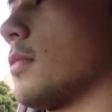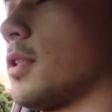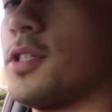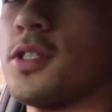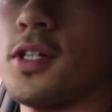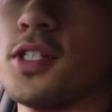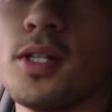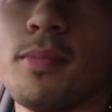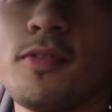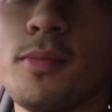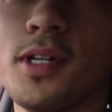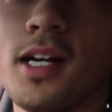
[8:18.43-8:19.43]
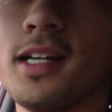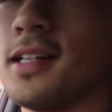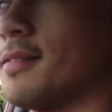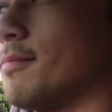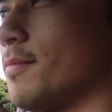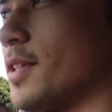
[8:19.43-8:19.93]
I'm just gonna stop it from dying.
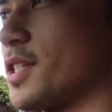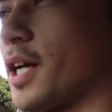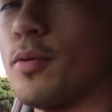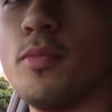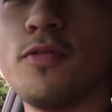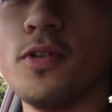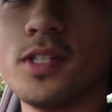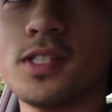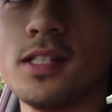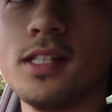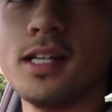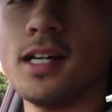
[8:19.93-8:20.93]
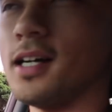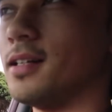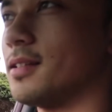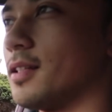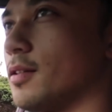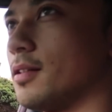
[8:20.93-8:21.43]
It's like when we first did the
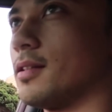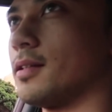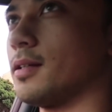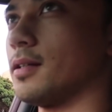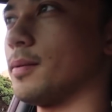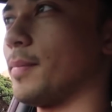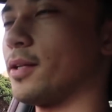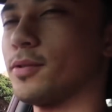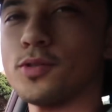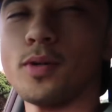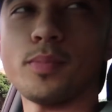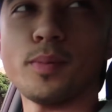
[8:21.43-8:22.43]
manual swap.